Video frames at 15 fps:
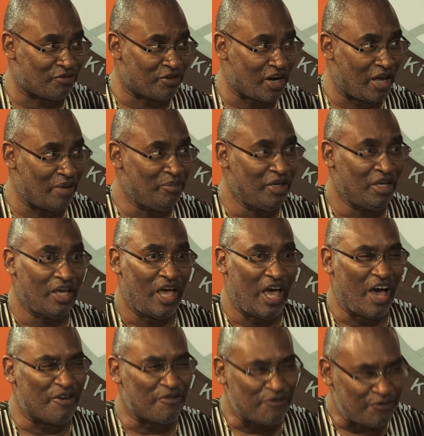crime,
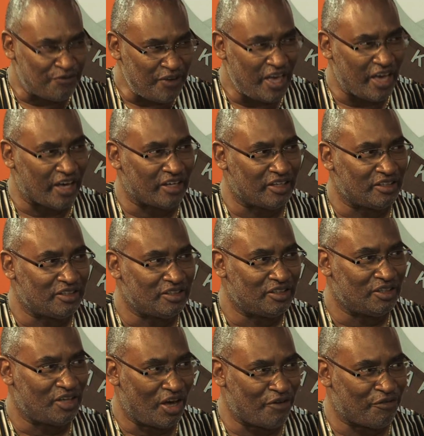a fair
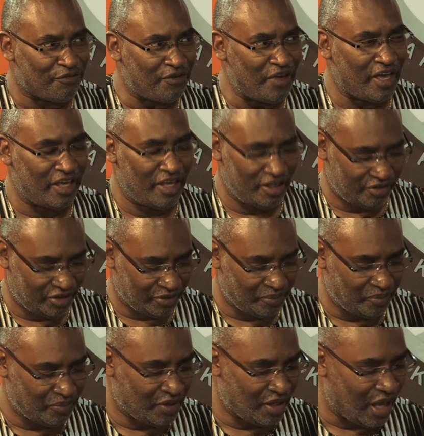hearing.
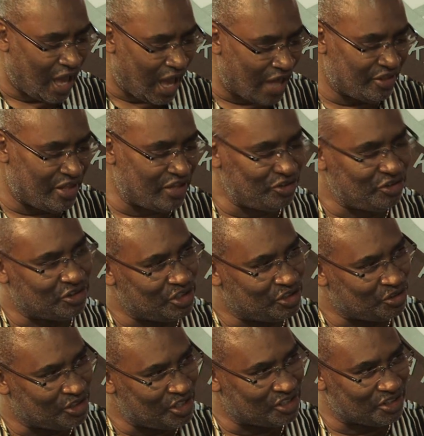And then the
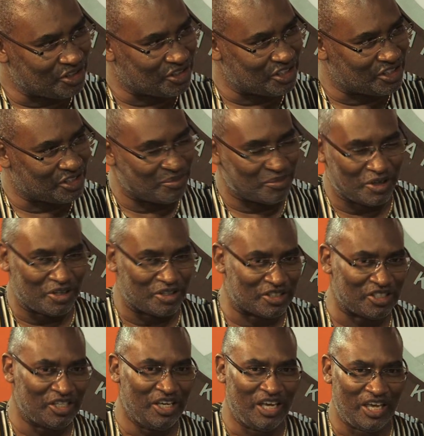judicial system,
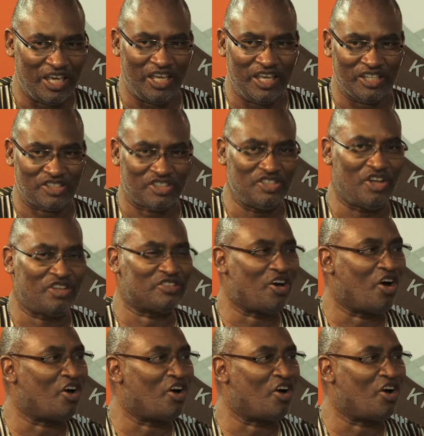because it's not